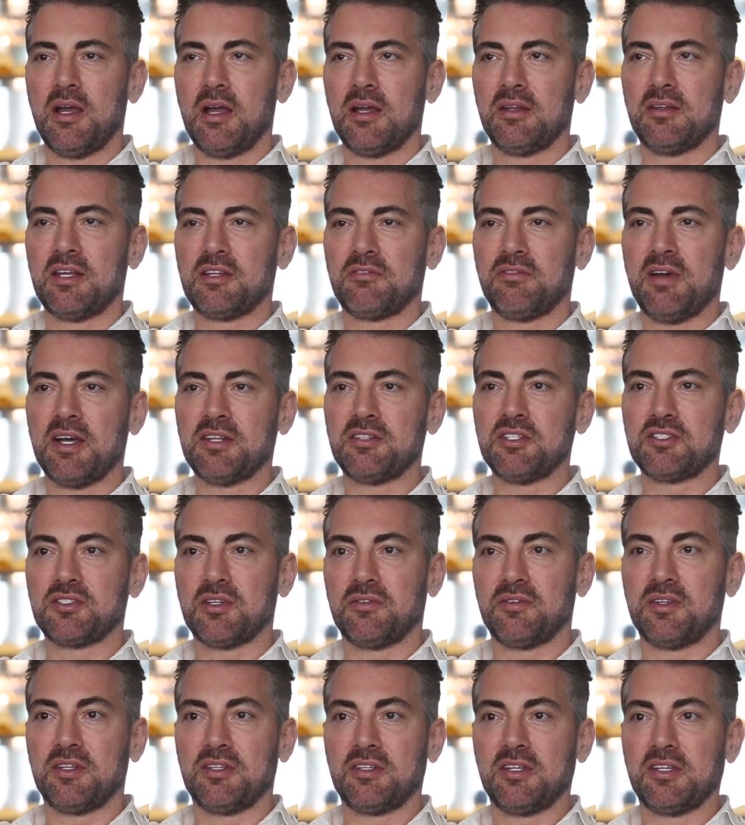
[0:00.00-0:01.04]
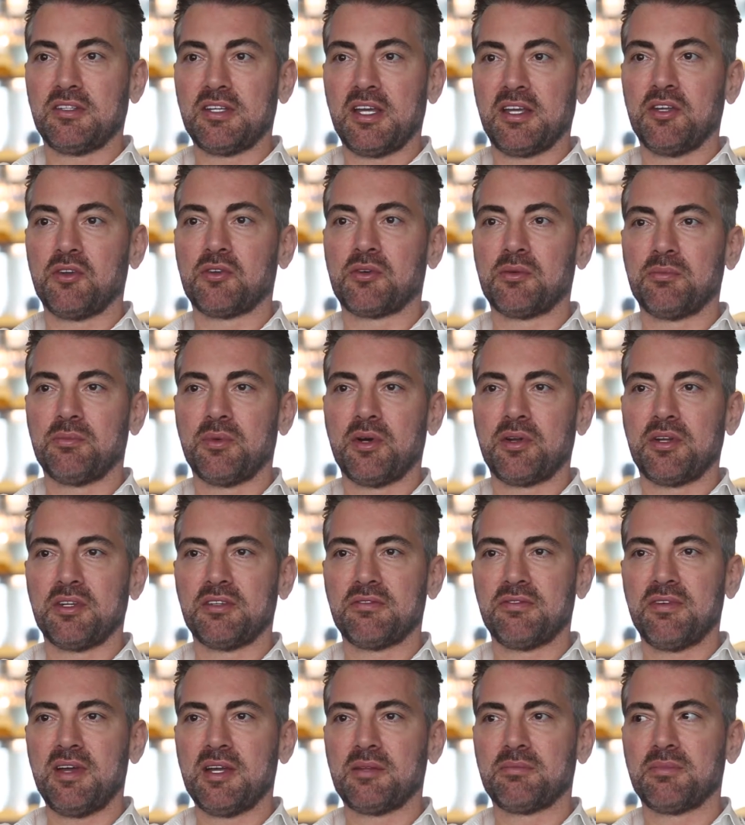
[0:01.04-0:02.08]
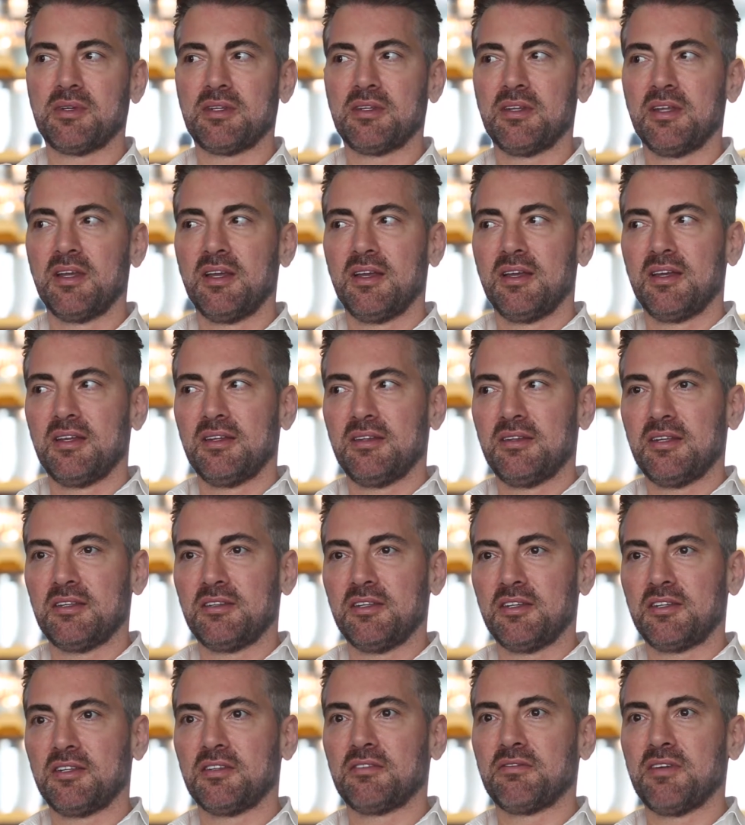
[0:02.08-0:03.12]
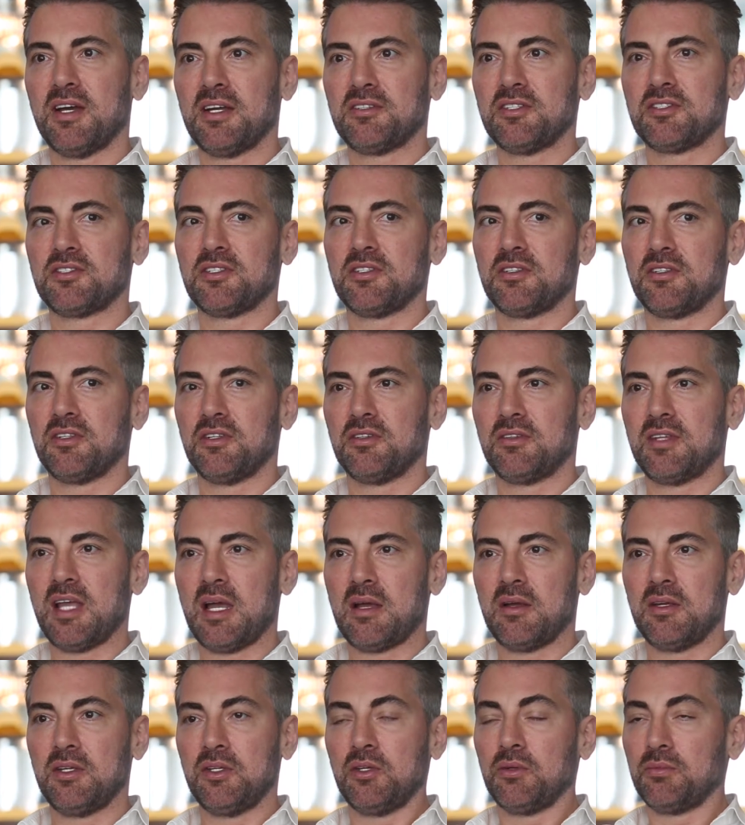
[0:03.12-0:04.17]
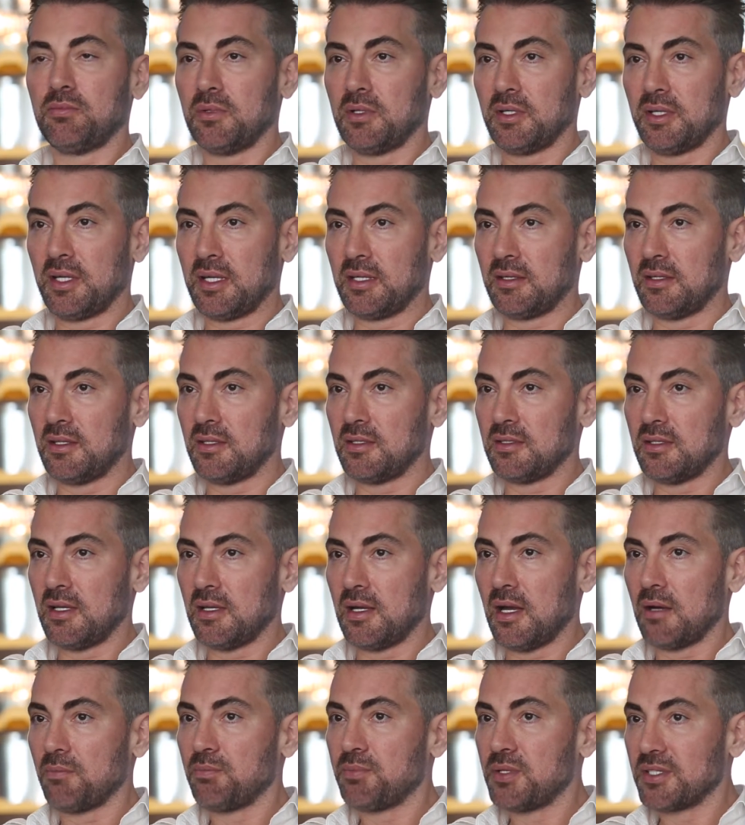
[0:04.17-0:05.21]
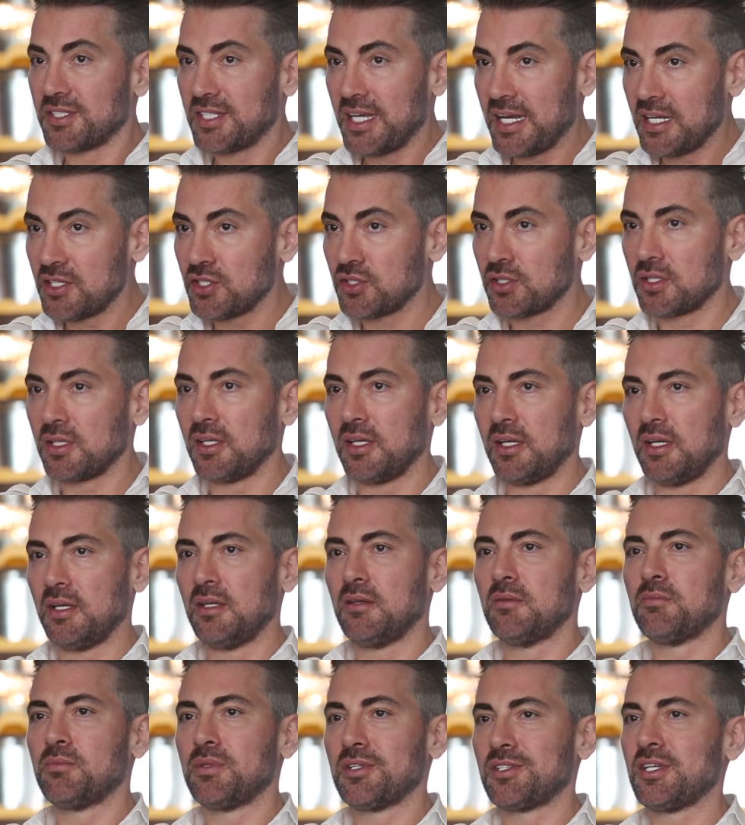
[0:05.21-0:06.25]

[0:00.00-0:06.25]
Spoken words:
The advantage of it is you're taking your own body's fat, but the disadvantage is you can potentially